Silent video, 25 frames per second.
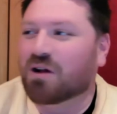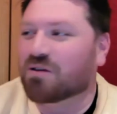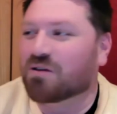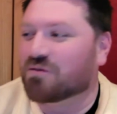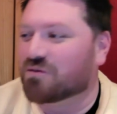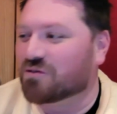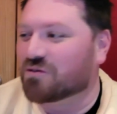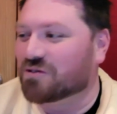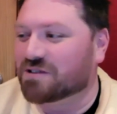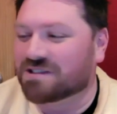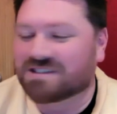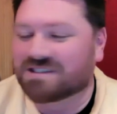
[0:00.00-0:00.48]

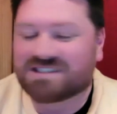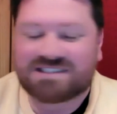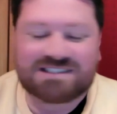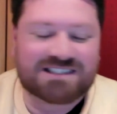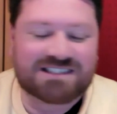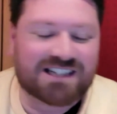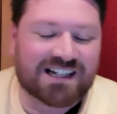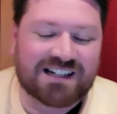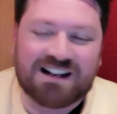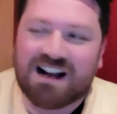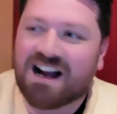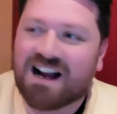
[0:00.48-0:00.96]
Rudd,
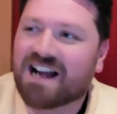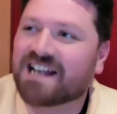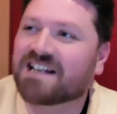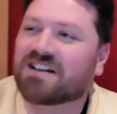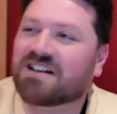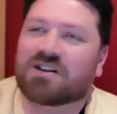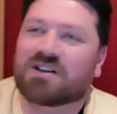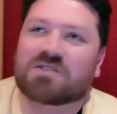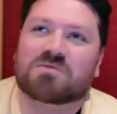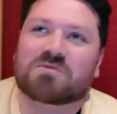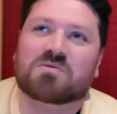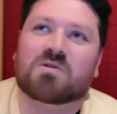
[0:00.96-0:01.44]
like, I
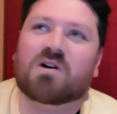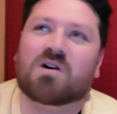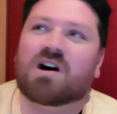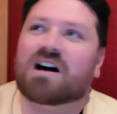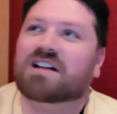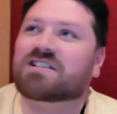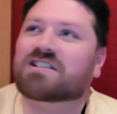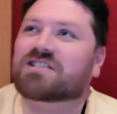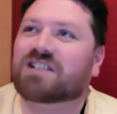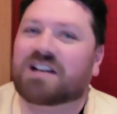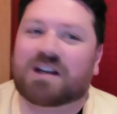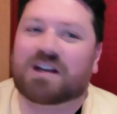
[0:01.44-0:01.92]
could
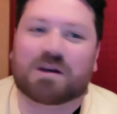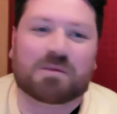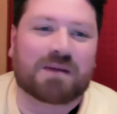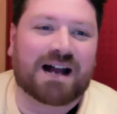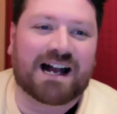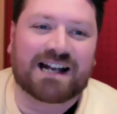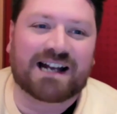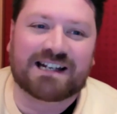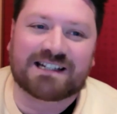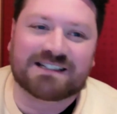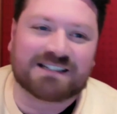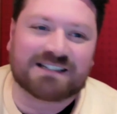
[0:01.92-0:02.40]
watch him
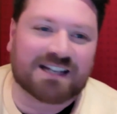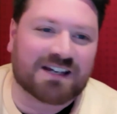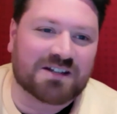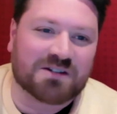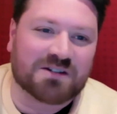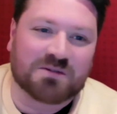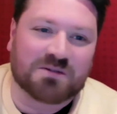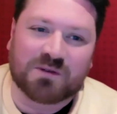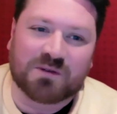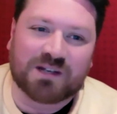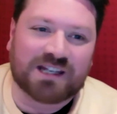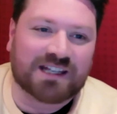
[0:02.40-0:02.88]
any day of
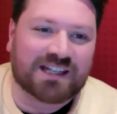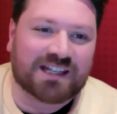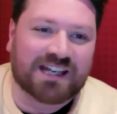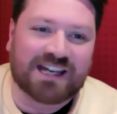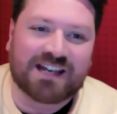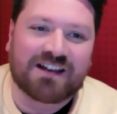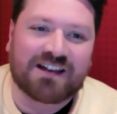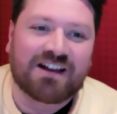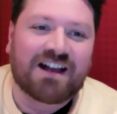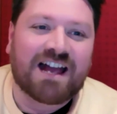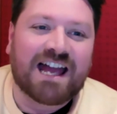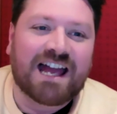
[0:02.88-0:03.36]
the week.
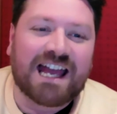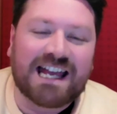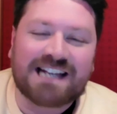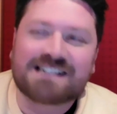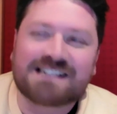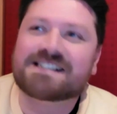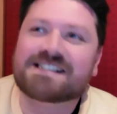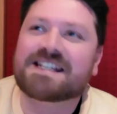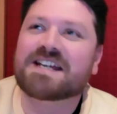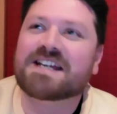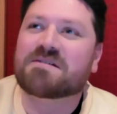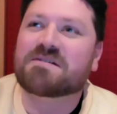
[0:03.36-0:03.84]

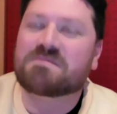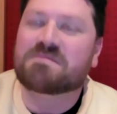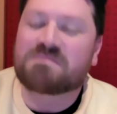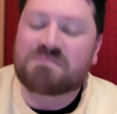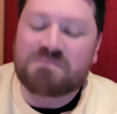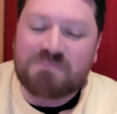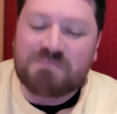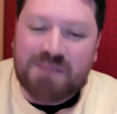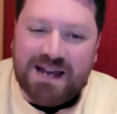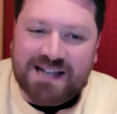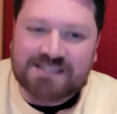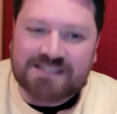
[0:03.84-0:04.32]
Is he a
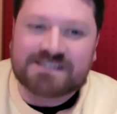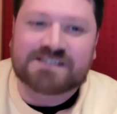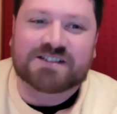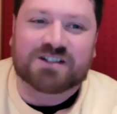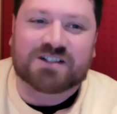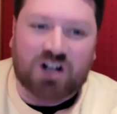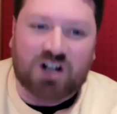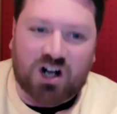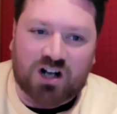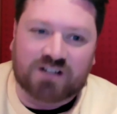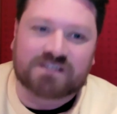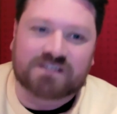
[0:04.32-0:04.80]

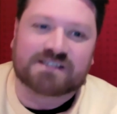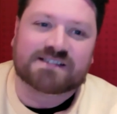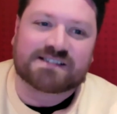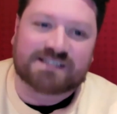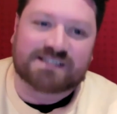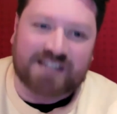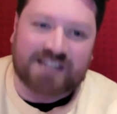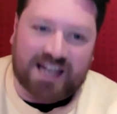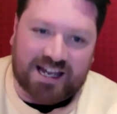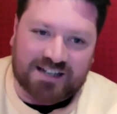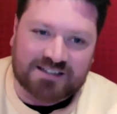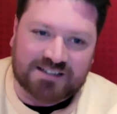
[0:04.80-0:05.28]
messer on
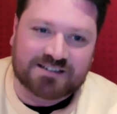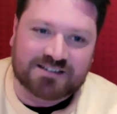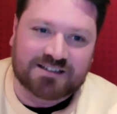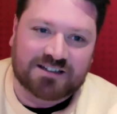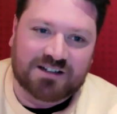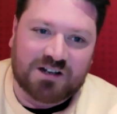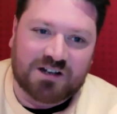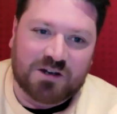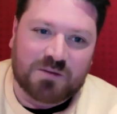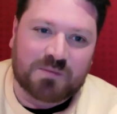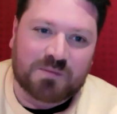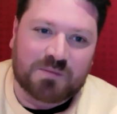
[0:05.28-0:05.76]
set?
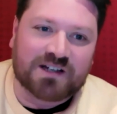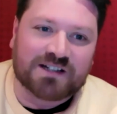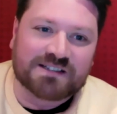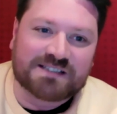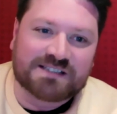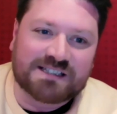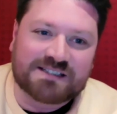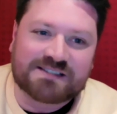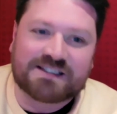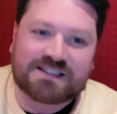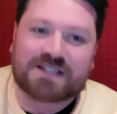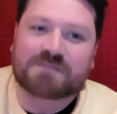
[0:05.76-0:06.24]
Because
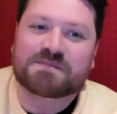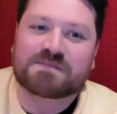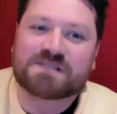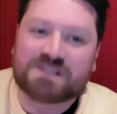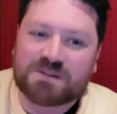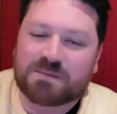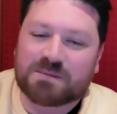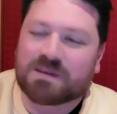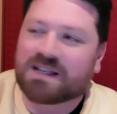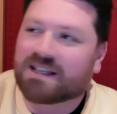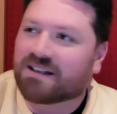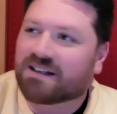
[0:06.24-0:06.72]
he seems
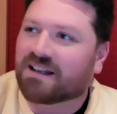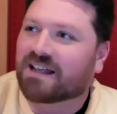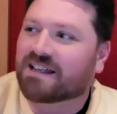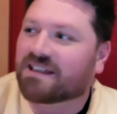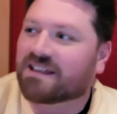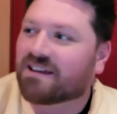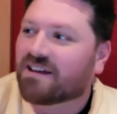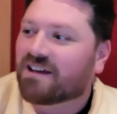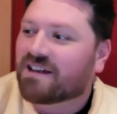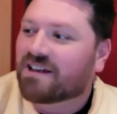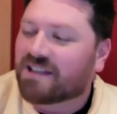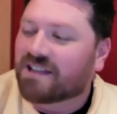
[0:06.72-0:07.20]
to me
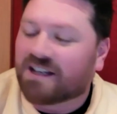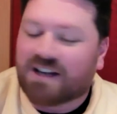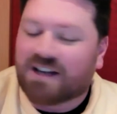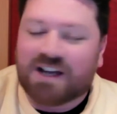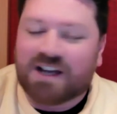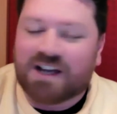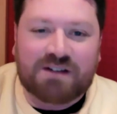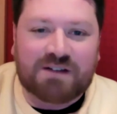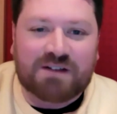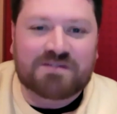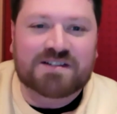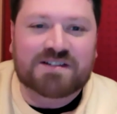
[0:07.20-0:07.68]
like you
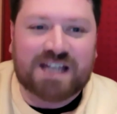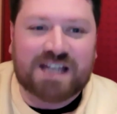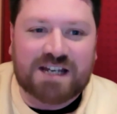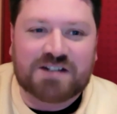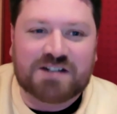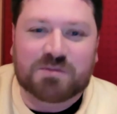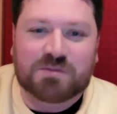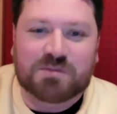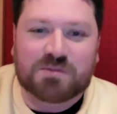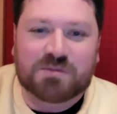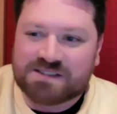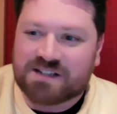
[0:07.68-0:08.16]
kind of have to
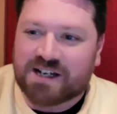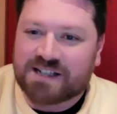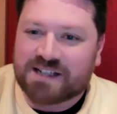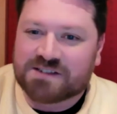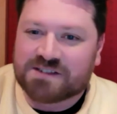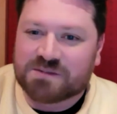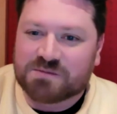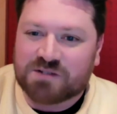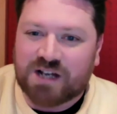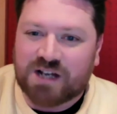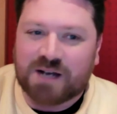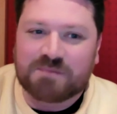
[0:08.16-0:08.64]
take him aside
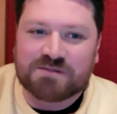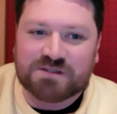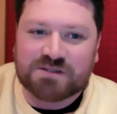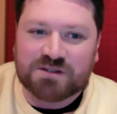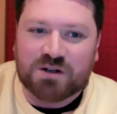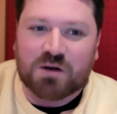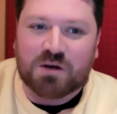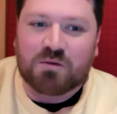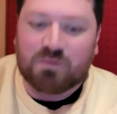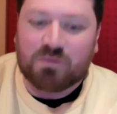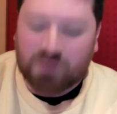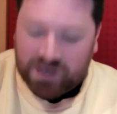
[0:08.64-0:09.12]
sometimes
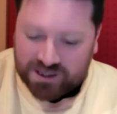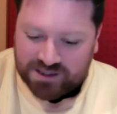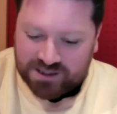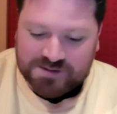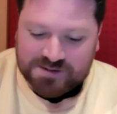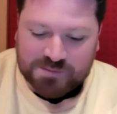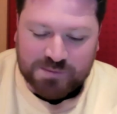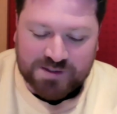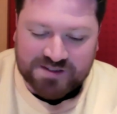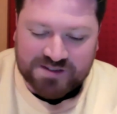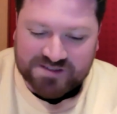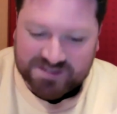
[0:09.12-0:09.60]
and go, right,
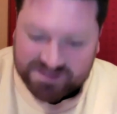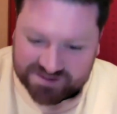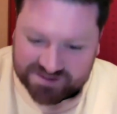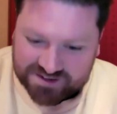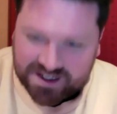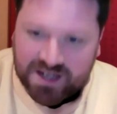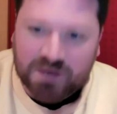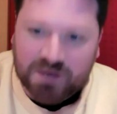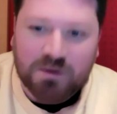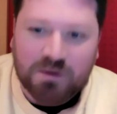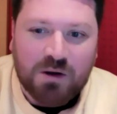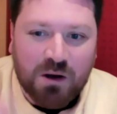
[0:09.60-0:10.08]
it's business
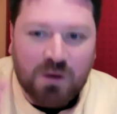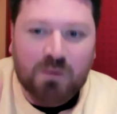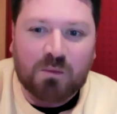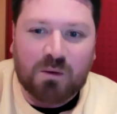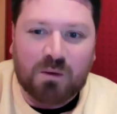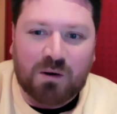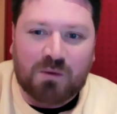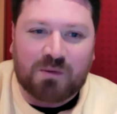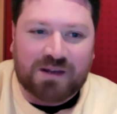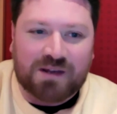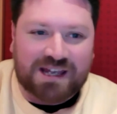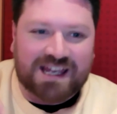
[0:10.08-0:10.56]
now.
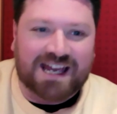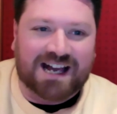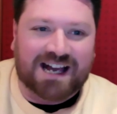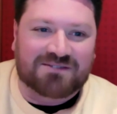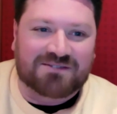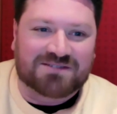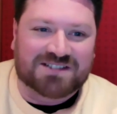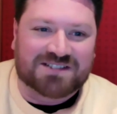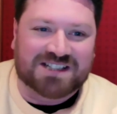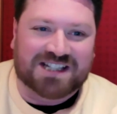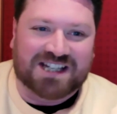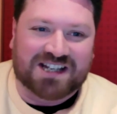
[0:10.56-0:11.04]
Well, we
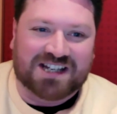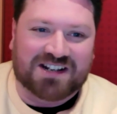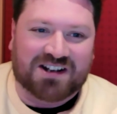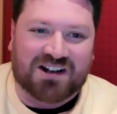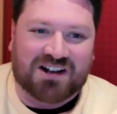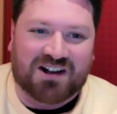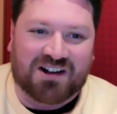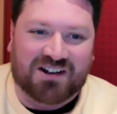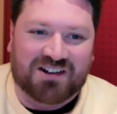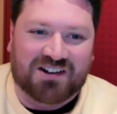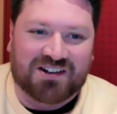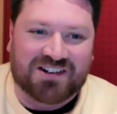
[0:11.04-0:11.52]
have to get
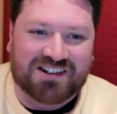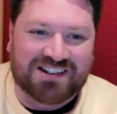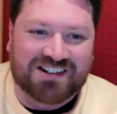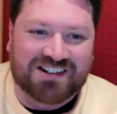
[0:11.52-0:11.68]
on.